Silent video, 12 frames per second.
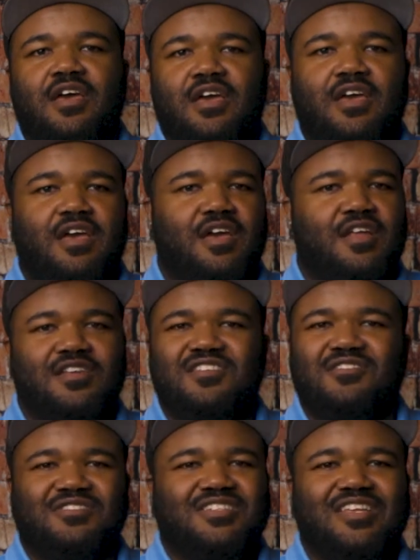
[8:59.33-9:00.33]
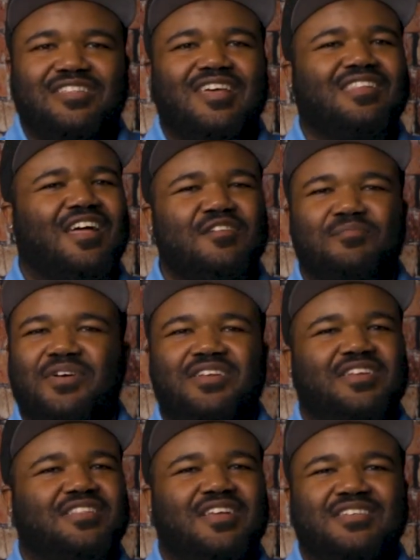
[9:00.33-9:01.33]
And just hit that like button,
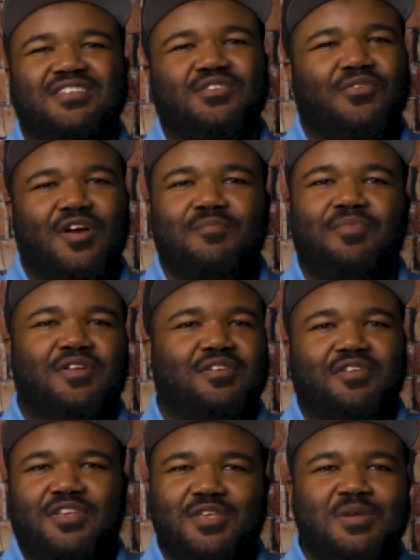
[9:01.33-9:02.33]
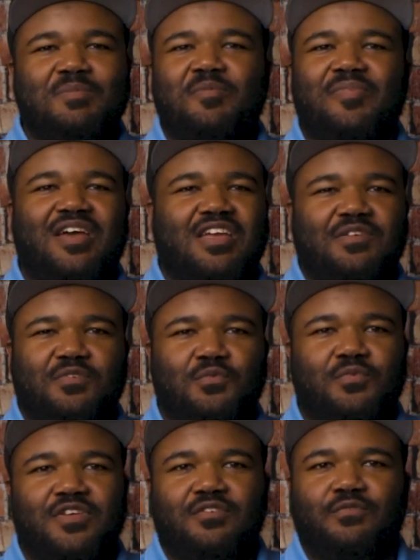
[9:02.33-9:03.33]
hit that subscribe button. Keep coming back every
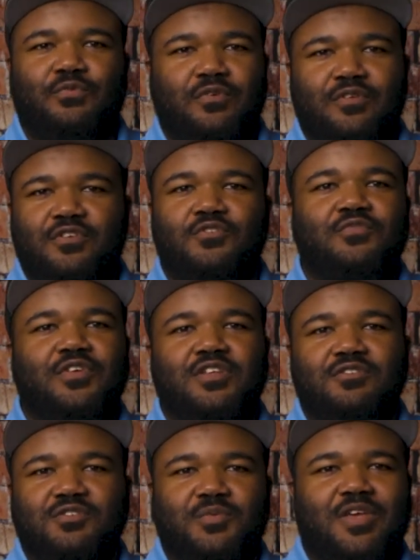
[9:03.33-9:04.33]
week for new videos we